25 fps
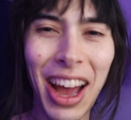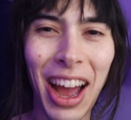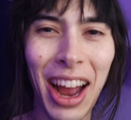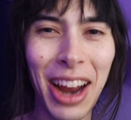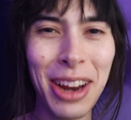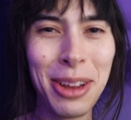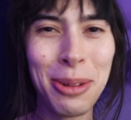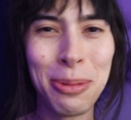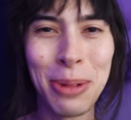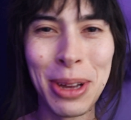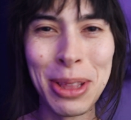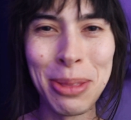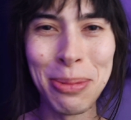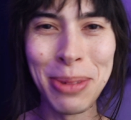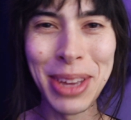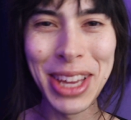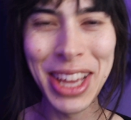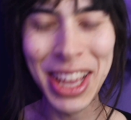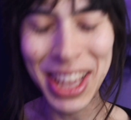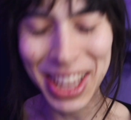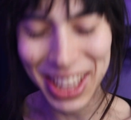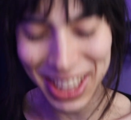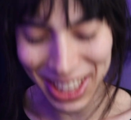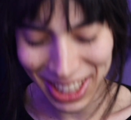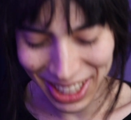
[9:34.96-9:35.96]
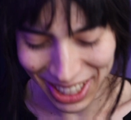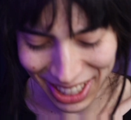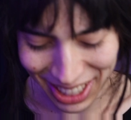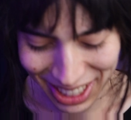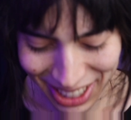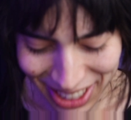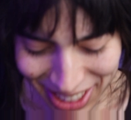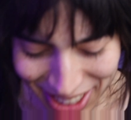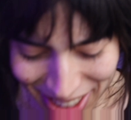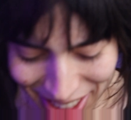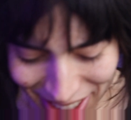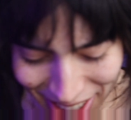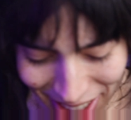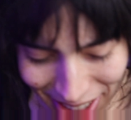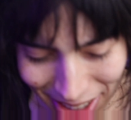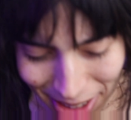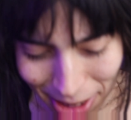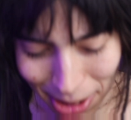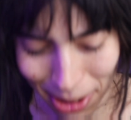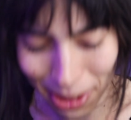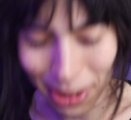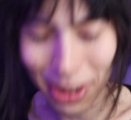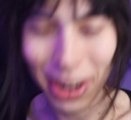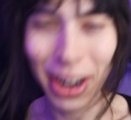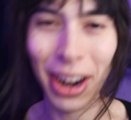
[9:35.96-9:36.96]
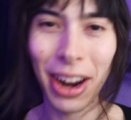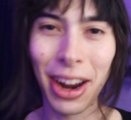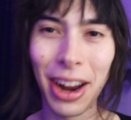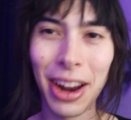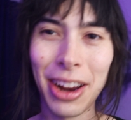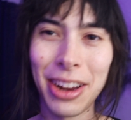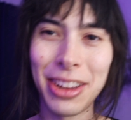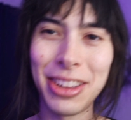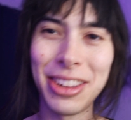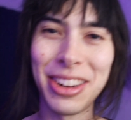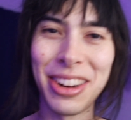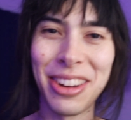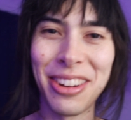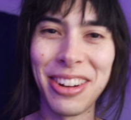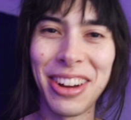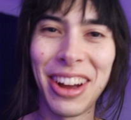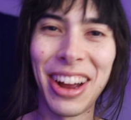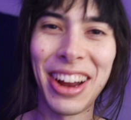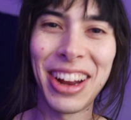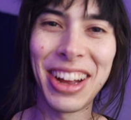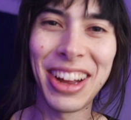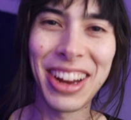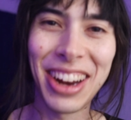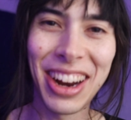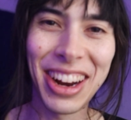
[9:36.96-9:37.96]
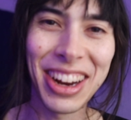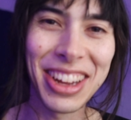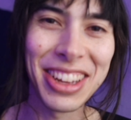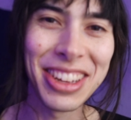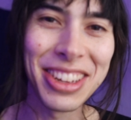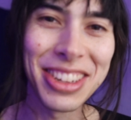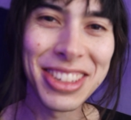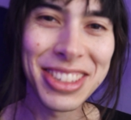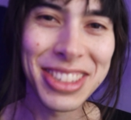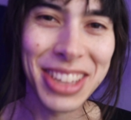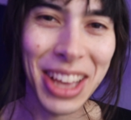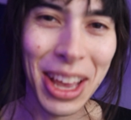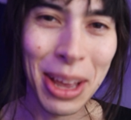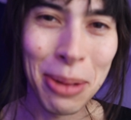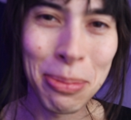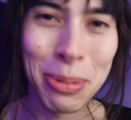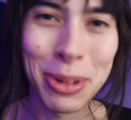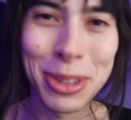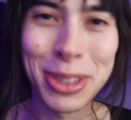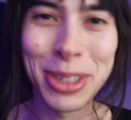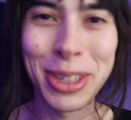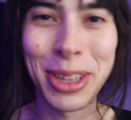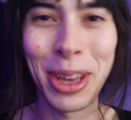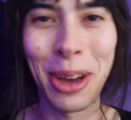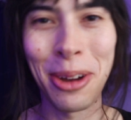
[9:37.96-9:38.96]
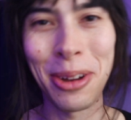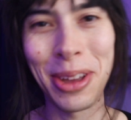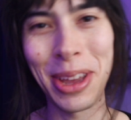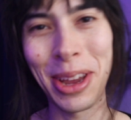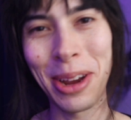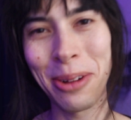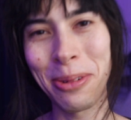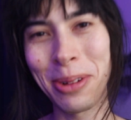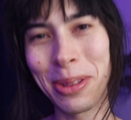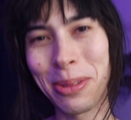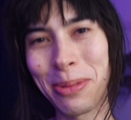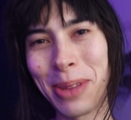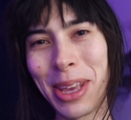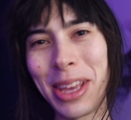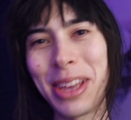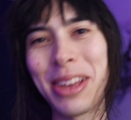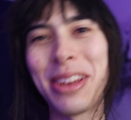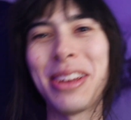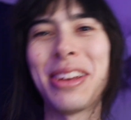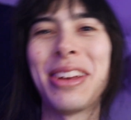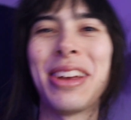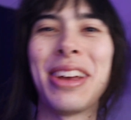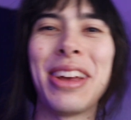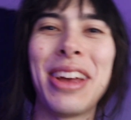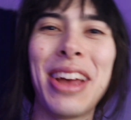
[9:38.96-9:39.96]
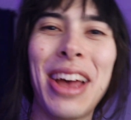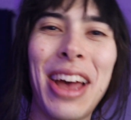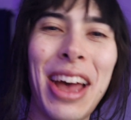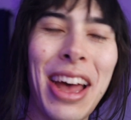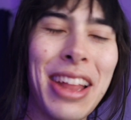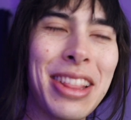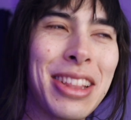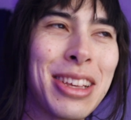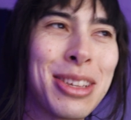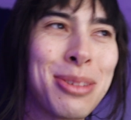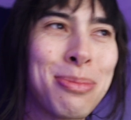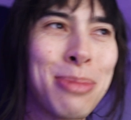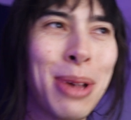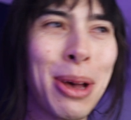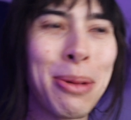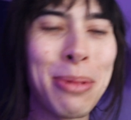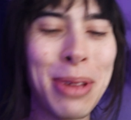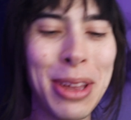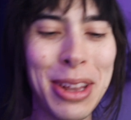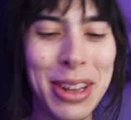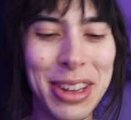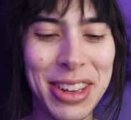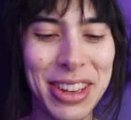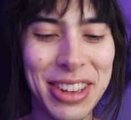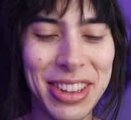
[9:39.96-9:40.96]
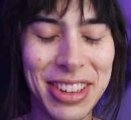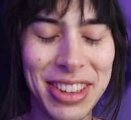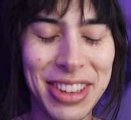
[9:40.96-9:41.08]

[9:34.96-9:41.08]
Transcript: Are you with me? Or are you able to go here with me at this moment?